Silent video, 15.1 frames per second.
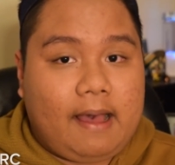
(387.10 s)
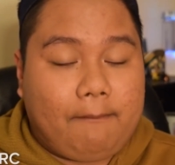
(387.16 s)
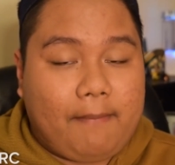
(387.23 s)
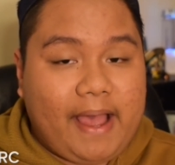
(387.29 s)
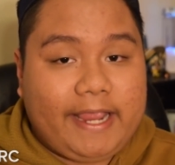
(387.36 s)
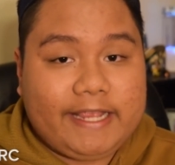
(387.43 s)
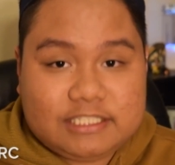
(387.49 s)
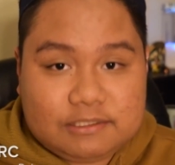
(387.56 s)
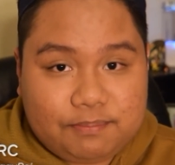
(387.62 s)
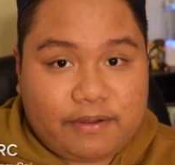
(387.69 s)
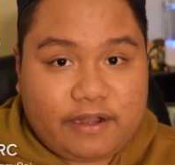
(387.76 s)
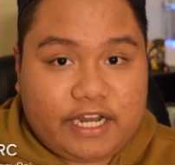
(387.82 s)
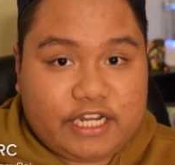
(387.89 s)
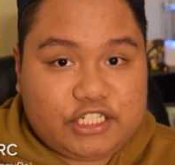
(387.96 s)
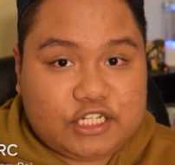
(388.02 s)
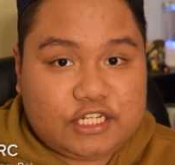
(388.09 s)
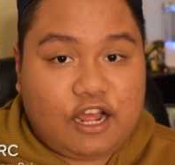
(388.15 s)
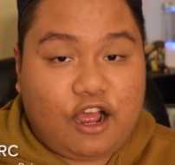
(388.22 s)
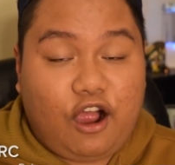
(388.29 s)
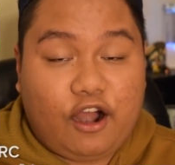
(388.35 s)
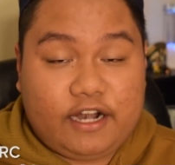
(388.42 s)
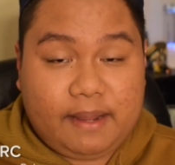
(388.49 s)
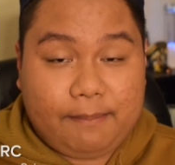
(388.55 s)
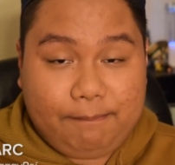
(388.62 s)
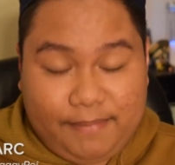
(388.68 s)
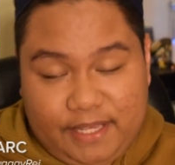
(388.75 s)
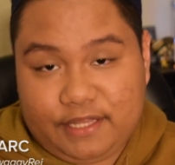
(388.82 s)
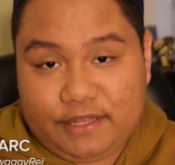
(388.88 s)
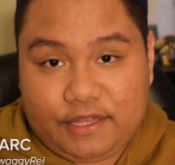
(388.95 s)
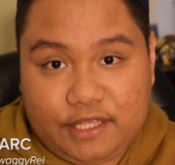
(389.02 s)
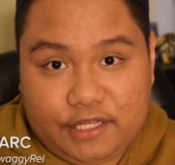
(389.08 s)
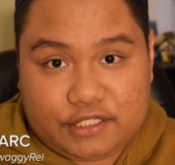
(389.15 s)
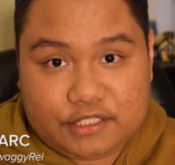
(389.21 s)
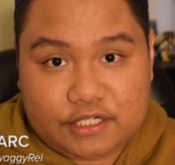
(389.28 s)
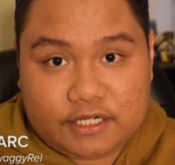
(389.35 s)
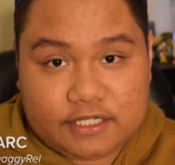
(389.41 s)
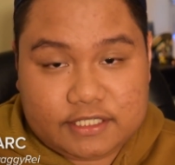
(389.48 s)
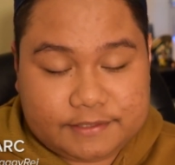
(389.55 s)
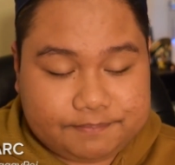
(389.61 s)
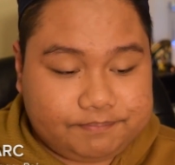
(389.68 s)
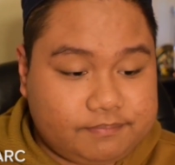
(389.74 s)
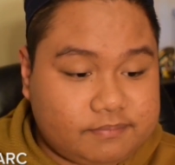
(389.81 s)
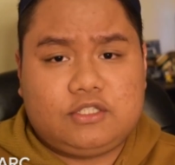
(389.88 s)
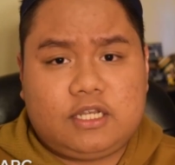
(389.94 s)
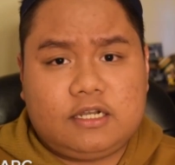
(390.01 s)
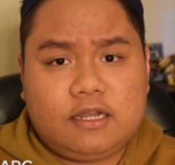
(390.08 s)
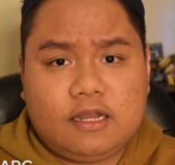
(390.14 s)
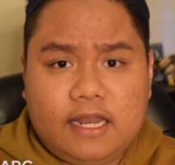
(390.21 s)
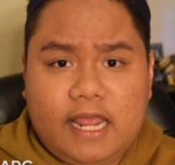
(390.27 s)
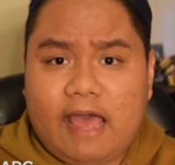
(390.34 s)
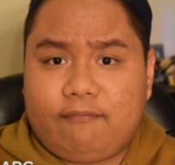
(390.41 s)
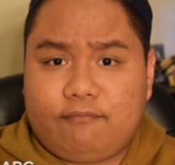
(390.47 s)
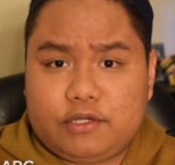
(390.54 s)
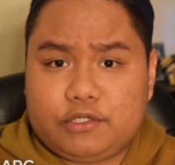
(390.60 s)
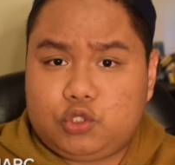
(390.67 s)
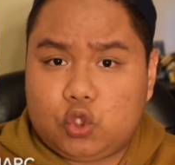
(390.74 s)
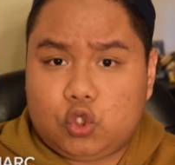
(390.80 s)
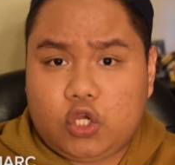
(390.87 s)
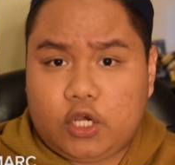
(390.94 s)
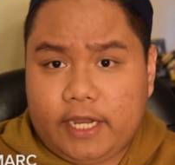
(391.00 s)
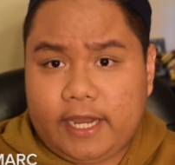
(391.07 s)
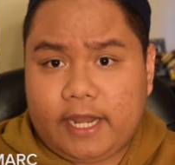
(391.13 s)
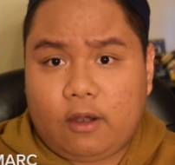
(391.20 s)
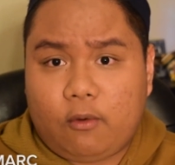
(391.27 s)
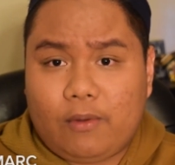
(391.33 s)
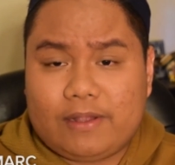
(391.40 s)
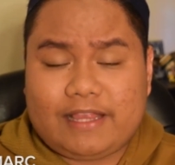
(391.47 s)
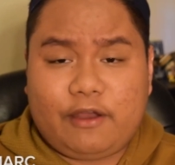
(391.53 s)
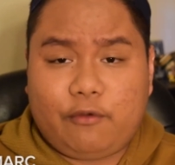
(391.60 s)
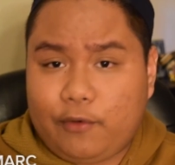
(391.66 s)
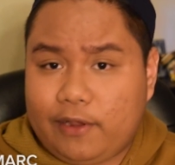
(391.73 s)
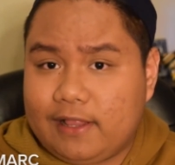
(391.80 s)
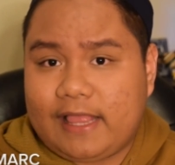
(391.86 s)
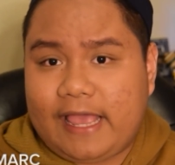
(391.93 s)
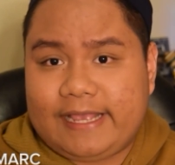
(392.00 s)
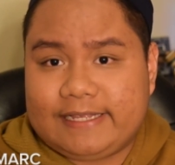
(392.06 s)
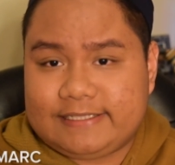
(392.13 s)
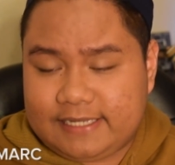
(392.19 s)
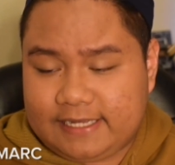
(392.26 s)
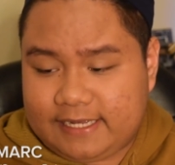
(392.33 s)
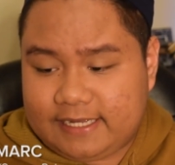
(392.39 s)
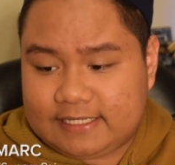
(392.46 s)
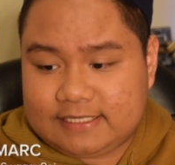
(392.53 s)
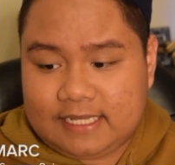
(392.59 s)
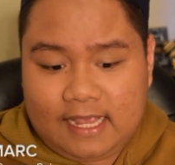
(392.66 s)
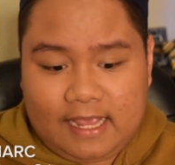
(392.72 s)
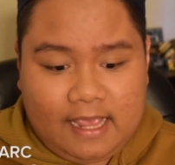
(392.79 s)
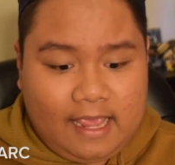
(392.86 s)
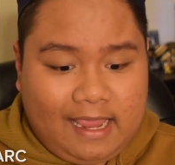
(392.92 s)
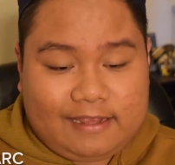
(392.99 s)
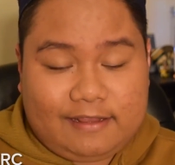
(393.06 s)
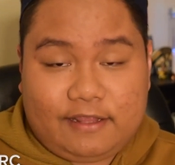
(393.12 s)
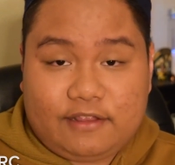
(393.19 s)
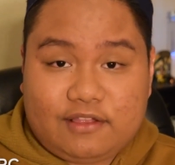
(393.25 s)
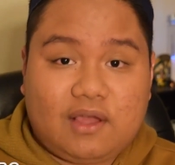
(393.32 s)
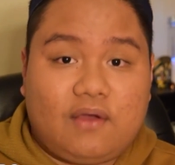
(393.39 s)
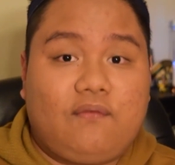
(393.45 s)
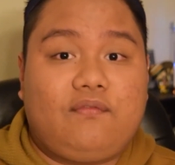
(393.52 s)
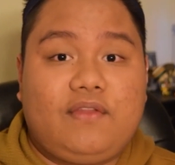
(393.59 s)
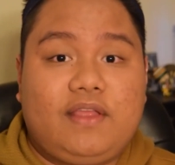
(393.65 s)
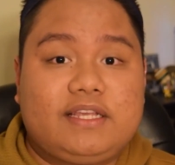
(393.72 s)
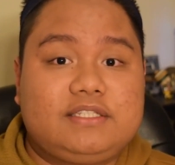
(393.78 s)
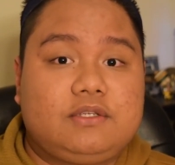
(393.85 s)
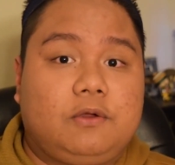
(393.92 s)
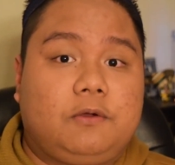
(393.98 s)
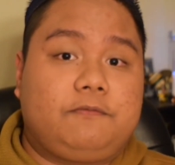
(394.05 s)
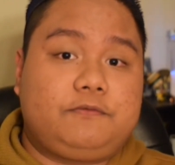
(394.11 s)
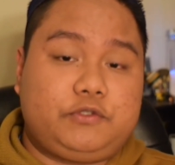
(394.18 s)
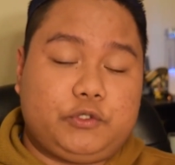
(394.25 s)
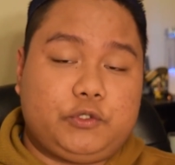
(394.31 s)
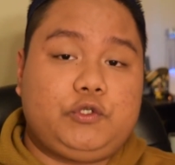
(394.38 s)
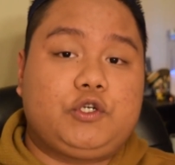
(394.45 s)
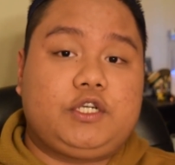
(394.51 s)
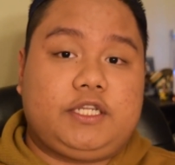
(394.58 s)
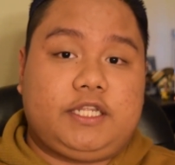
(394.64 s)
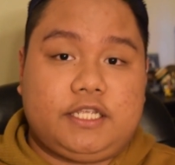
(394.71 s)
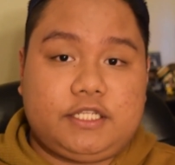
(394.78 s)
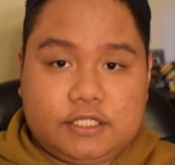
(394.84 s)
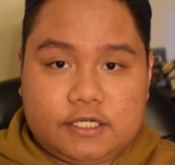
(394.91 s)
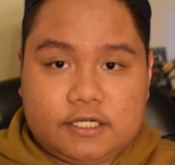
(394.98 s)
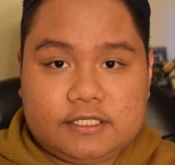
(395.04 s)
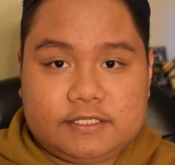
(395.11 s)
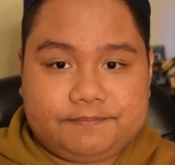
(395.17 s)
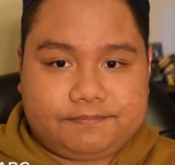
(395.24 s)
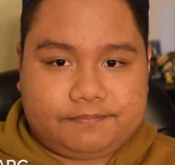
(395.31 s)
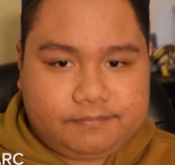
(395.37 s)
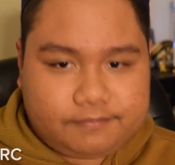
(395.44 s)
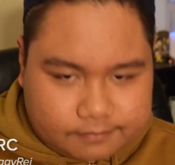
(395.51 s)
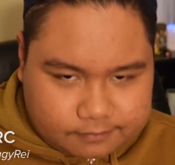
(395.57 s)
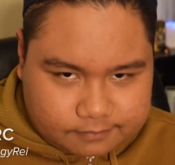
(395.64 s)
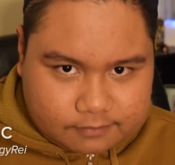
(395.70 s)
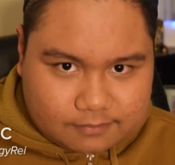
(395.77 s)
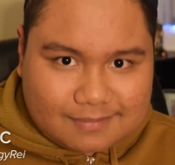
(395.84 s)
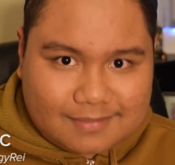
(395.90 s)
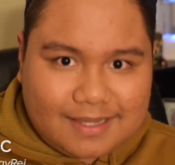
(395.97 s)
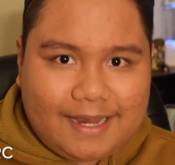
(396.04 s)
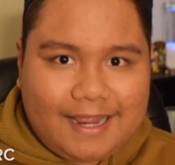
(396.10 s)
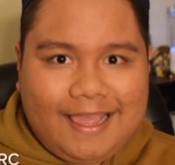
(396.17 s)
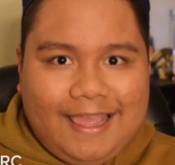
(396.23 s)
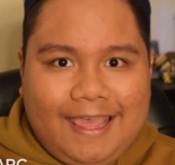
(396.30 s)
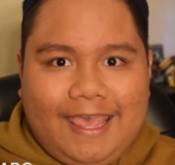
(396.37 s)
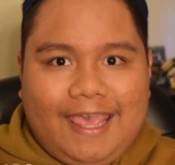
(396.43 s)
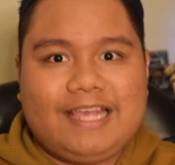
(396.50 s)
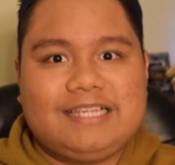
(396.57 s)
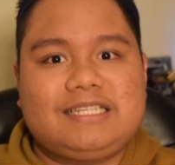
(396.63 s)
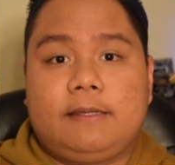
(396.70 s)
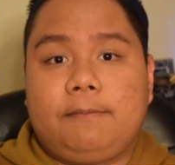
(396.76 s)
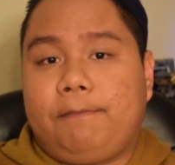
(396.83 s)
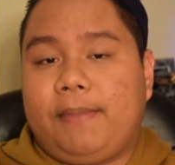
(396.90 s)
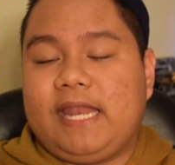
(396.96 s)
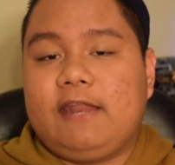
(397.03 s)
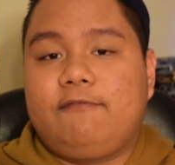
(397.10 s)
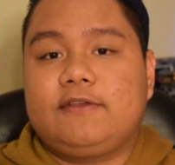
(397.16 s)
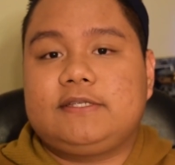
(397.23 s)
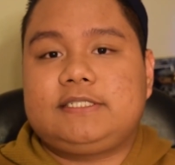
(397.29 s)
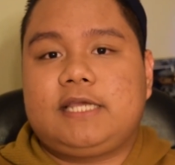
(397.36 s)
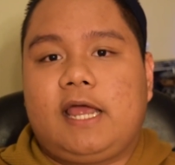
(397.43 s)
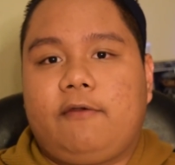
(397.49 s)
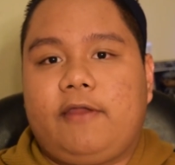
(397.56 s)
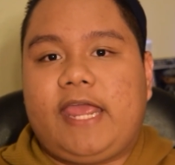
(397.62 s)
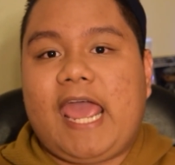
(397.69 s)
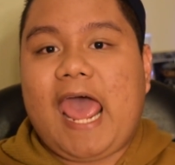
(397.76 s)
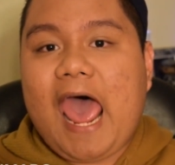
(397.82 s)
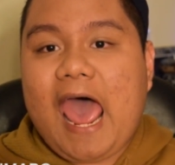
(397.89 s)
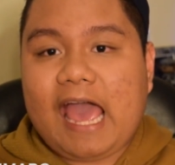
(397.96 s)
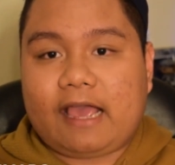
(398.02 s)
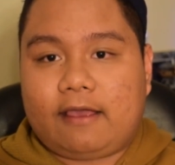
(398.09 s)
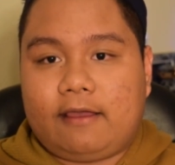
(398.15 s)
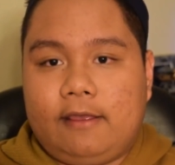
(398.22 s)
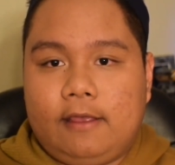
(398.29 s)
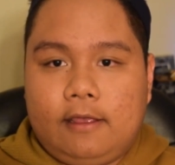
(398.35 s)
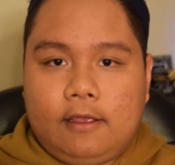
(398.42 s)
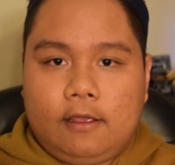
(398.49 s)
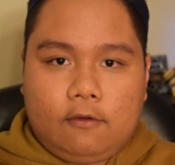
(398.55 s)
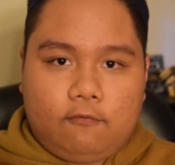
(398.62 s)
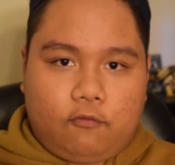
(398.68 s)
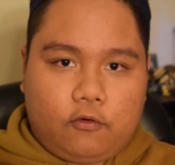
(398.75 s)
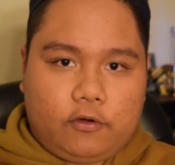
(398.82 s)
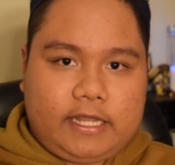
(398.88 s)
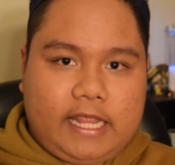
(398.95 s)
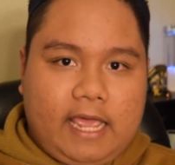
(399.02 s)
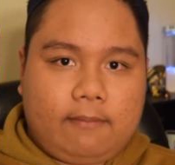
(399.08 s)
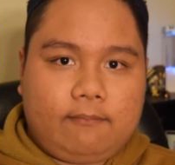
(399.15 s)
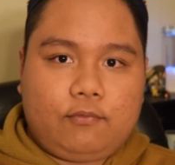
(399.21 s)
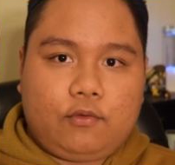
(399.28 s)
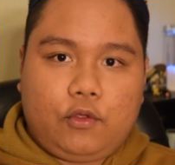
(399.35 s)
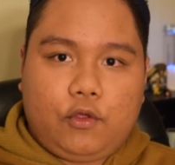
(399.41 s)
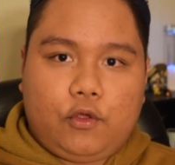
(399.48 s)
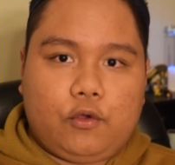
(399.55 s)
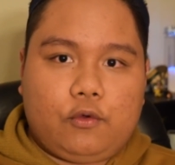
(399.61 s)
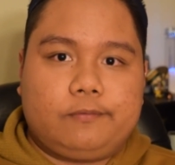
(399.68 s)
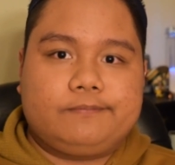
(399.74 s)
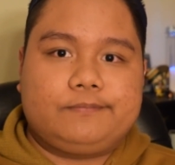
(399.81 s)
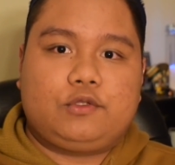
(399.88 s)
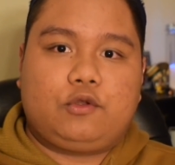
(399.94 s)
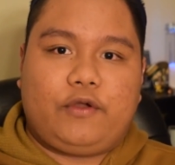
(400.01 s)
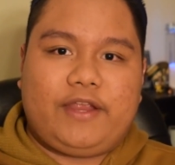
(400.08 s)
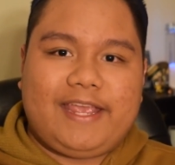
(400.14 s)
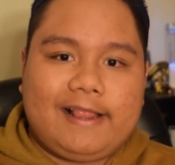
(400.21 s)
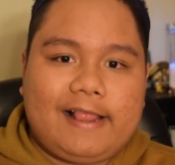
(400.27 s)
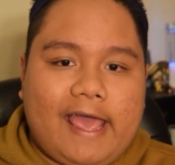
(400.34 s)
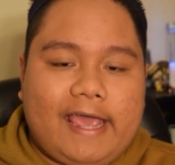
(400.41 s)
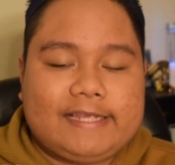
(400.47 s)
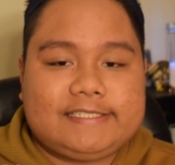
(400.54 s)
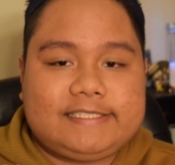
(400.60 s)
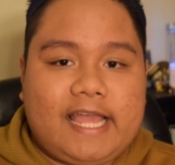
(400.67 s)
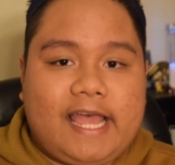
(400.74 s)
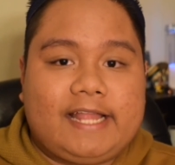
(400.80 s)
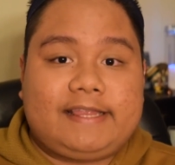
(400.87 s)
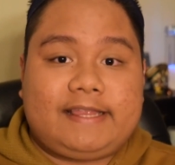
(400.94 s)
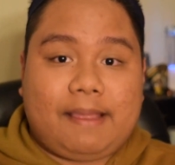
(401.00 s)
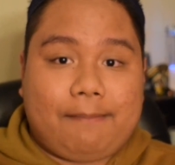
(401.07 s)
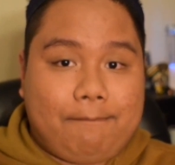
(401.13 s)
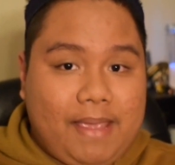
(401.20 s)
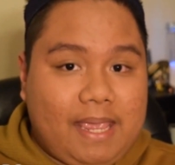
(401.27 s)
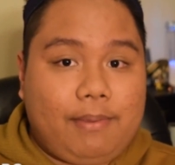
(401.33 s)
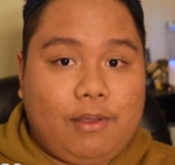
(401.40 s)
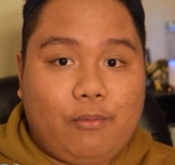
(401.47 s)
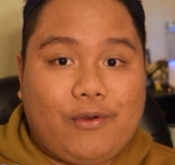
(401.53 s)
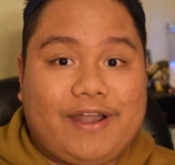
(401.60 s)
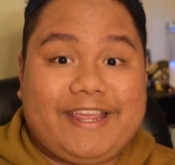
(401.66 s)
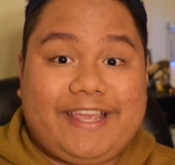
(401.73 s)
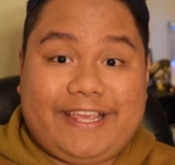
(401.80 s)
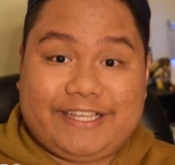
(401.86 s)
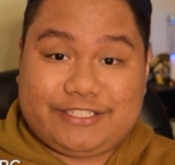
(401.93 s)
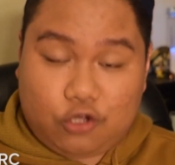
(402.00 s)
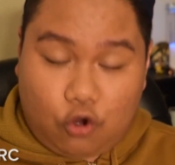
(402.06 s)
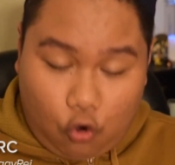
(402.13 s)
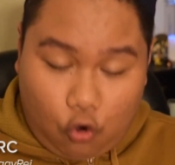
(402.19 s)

my inspiration are the mean teachers. Certainly after junior year, what I realized is the toughness of junior teachers is a beneficiary act for them to you to realize that the baby work is